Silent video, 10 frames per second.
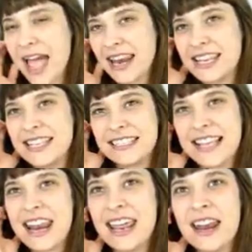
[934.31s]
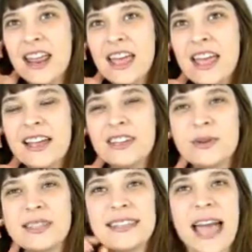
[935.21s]
And he said it to
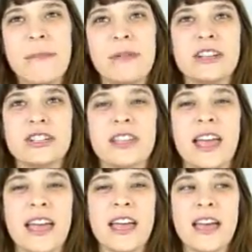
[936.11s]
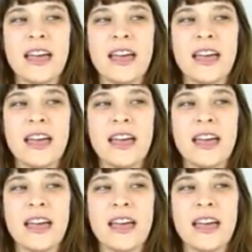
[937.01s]
establish that